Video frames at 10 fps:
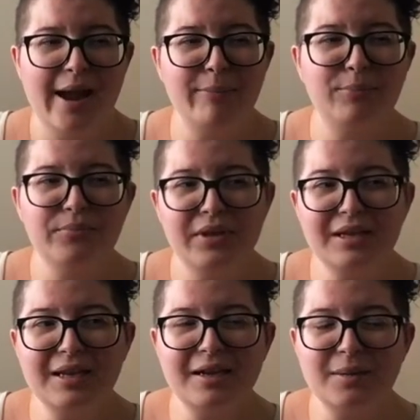I'm
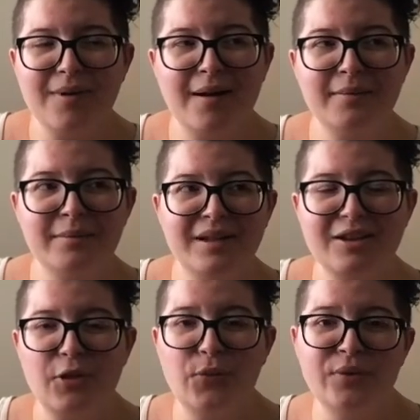thinking it'll probably be like
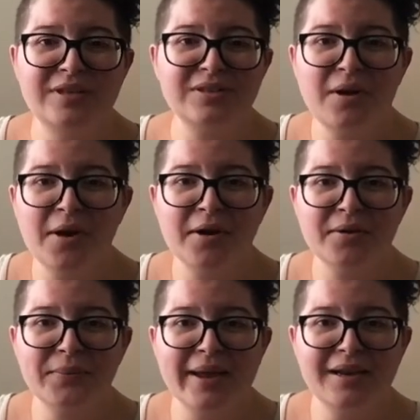a
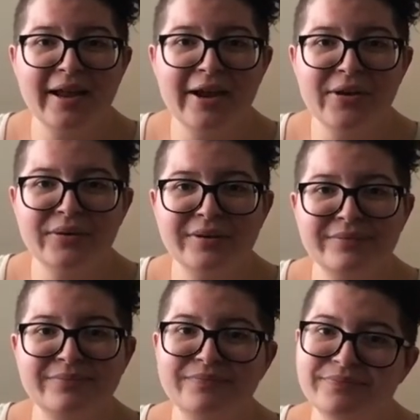3-star right now.
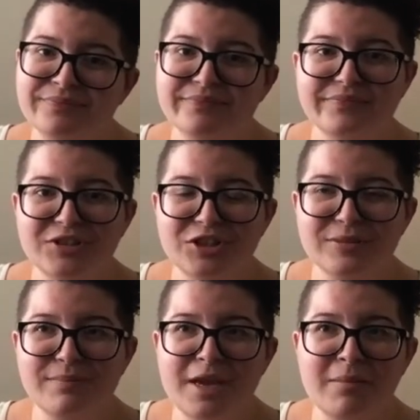
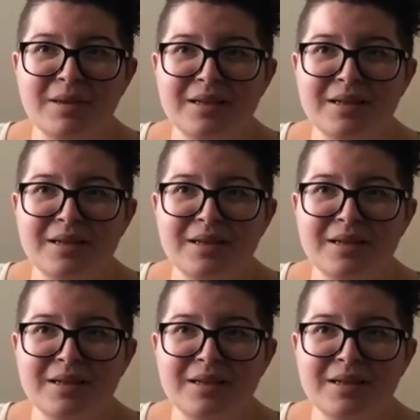Just maybe,